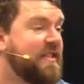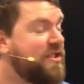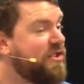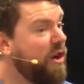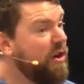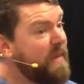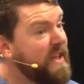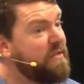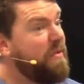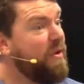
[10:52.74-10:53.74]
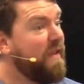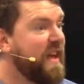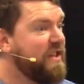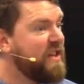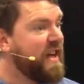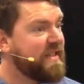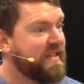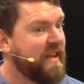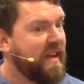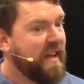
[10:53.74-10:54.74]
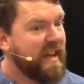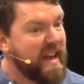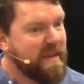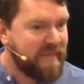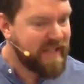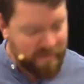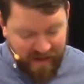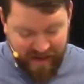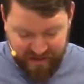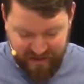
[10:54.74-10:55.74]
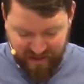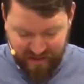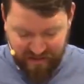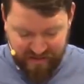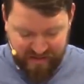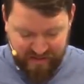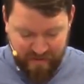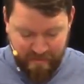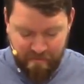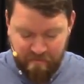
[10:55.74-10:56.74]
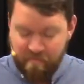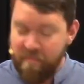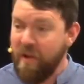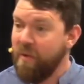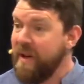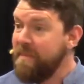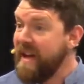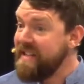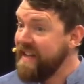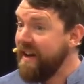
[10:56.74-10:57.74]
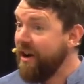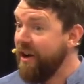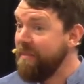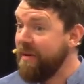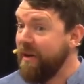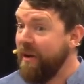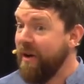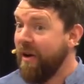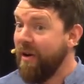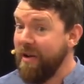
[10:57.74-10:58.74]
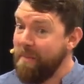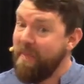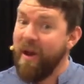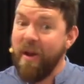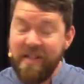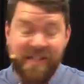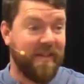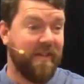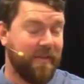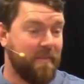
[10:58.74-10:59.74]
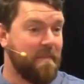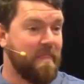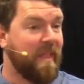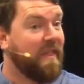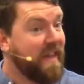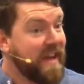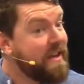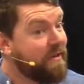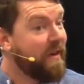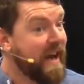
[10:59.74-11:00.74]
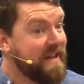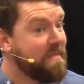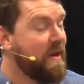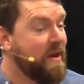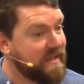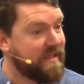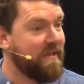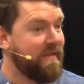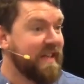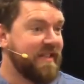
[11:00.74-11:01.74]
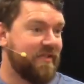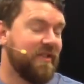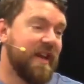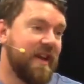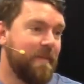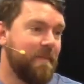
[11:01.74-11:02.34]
so much more than just empty platitudes. We base our hope on a person, the great person of history,